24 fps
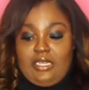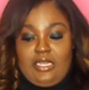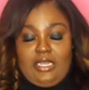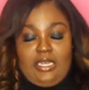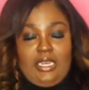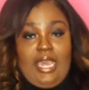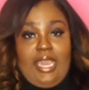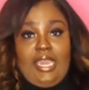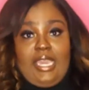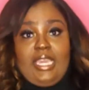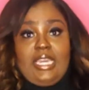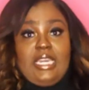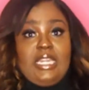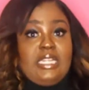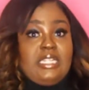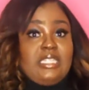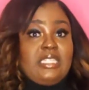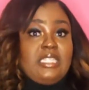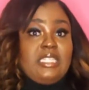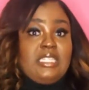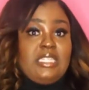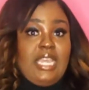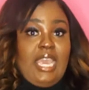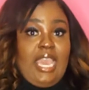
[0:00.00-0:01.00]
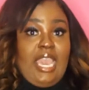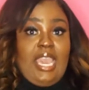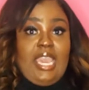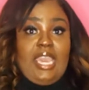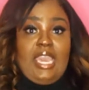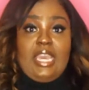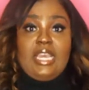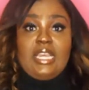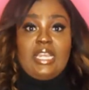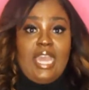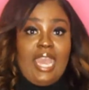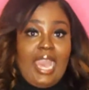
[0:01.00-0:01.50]
Like it didn't stay.
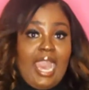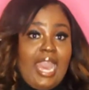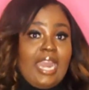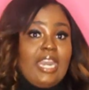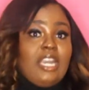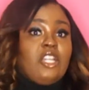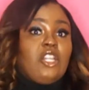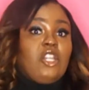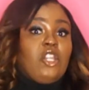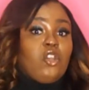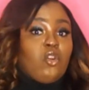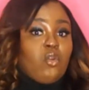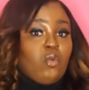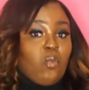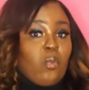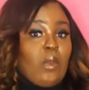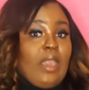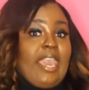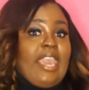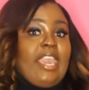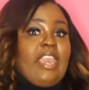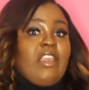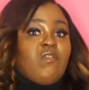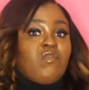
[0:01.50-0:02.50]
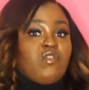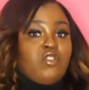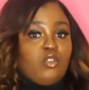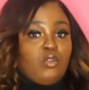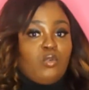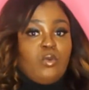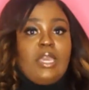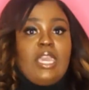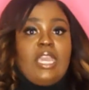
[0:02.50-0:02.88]
It had a little wave to it,